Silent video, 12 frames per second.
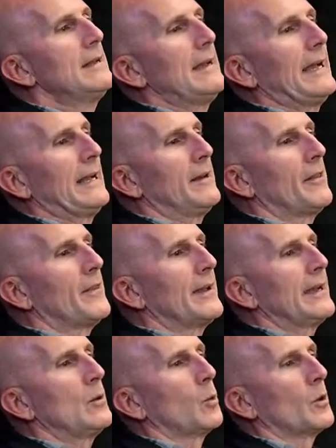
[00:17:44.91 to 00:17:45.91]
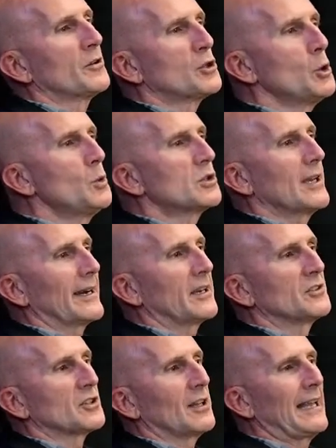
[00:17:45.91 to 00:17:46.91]
And they were two seconds
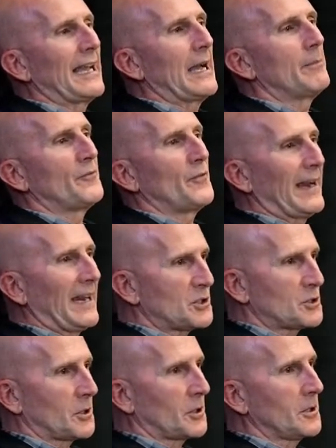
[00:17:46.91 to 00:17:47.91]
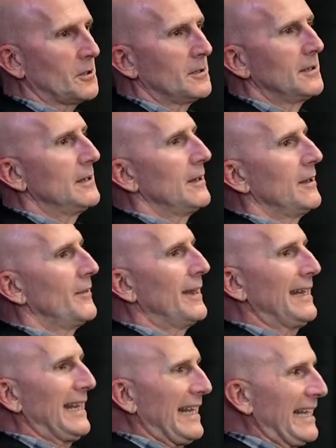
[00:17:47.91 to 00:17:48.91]
a lap faster than
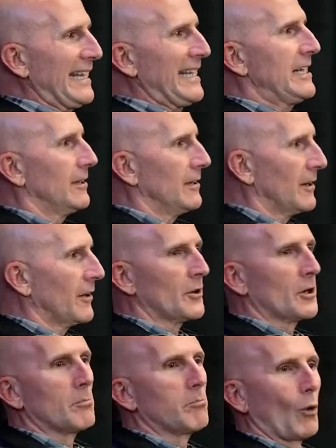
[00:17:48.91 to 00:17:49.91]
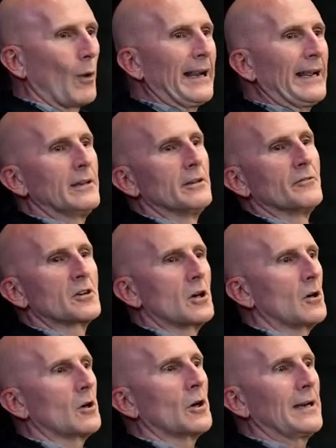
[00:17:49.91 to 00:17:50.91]
any other brand of
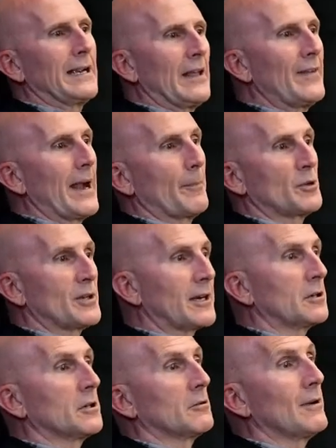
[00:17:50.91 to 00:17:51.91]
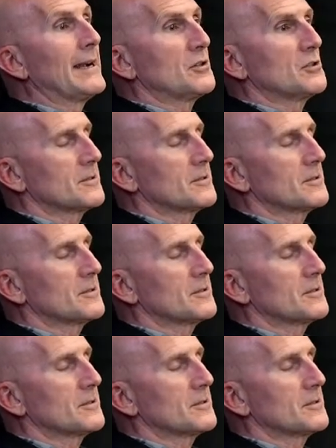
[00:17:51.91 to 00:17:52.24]
car in that particular race.